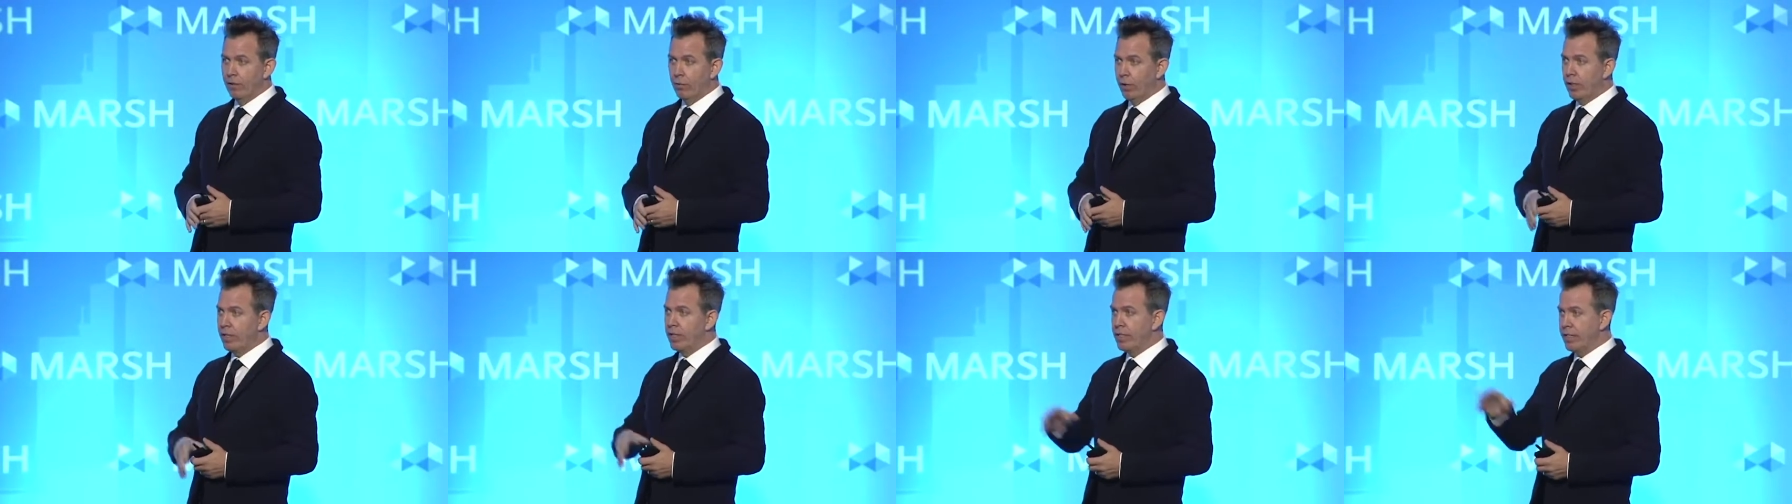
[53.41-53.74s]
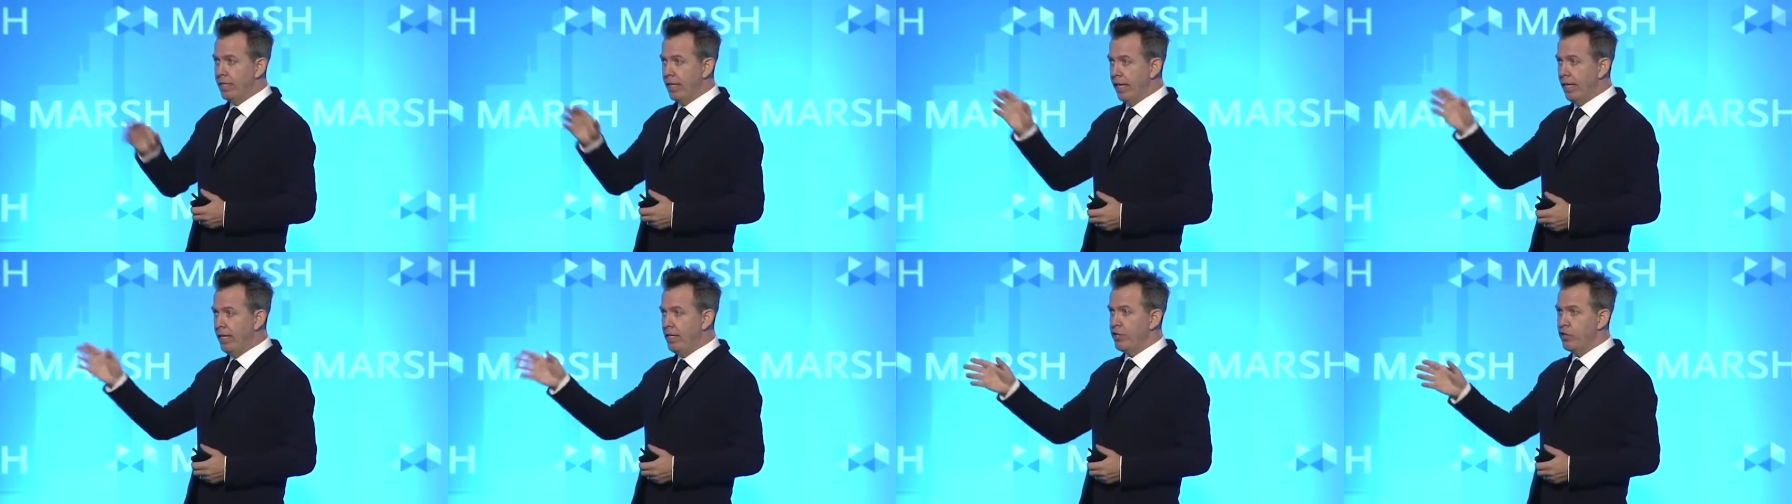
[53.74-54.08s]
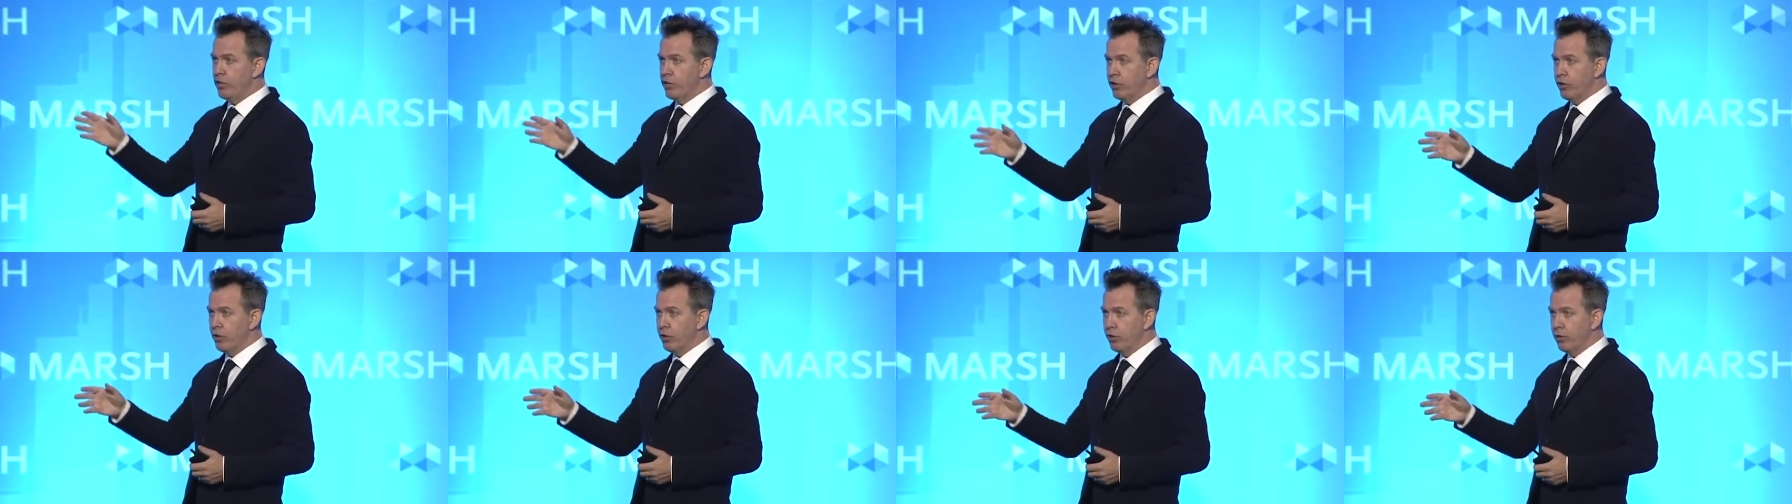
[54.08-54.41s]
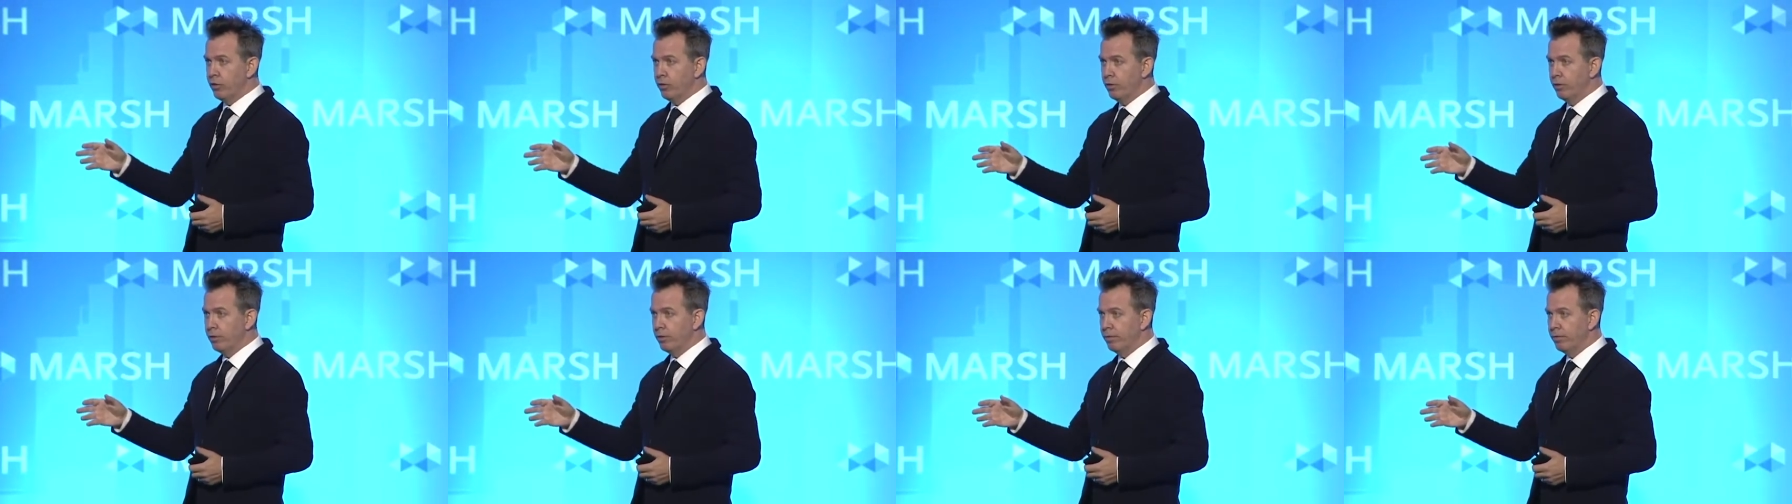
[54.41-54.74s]
would say to
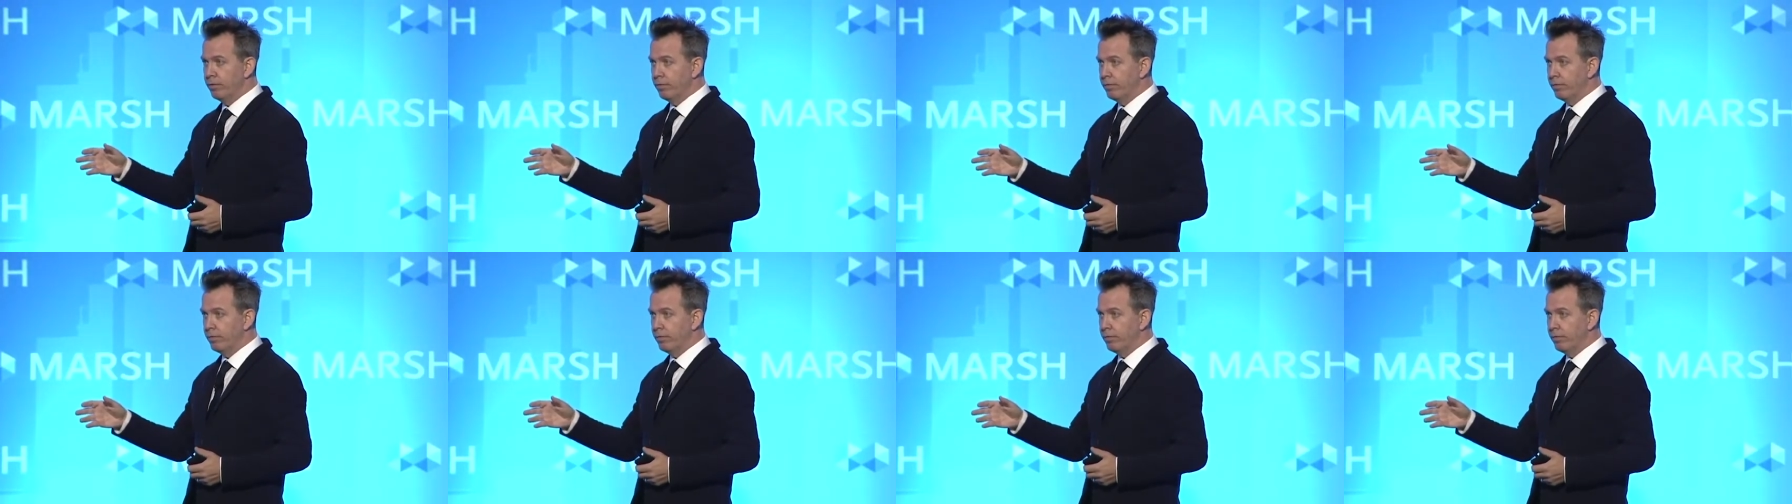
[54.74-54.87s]
you,